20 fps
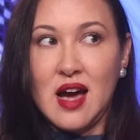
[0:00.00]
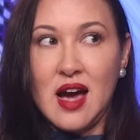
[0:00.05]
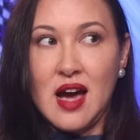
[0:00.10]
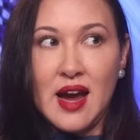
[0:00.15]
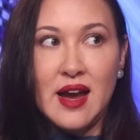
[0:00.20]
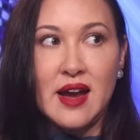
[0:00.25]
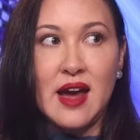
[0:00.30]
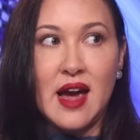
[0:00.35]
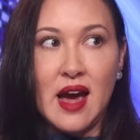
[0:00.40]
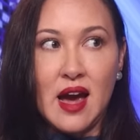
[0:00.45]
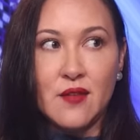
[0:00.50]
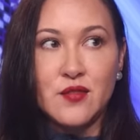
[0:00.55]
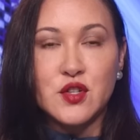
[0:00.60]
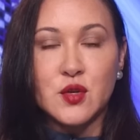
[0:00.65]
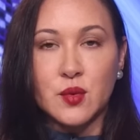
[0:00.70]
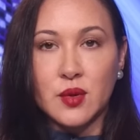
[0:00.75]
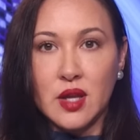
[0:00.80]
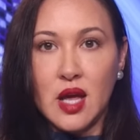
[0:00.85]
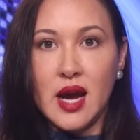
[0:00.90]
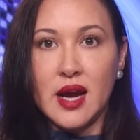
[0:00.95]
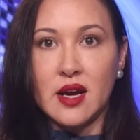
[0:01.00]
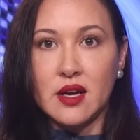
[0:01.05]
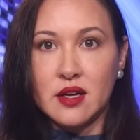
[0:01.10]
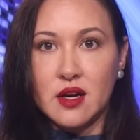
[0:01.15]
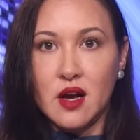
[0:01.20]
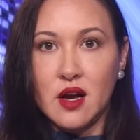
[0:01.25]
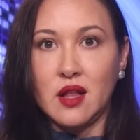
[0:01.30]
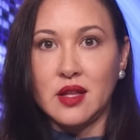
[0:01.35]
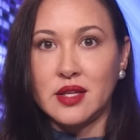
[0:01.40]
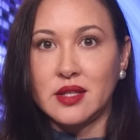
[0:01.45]
I have to rely
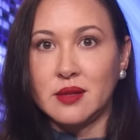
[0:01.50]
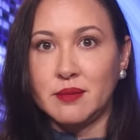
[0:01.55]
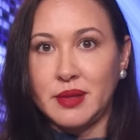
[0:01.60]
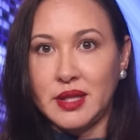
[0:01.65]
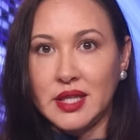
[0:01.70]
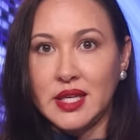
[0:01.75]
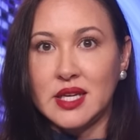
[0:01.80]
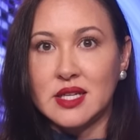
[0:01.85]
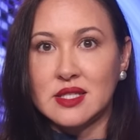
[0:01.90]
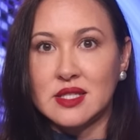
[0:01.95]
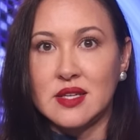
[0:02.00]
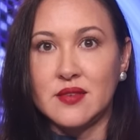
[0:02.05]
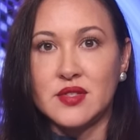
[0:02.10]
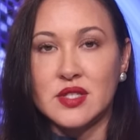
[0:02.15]
on calling the police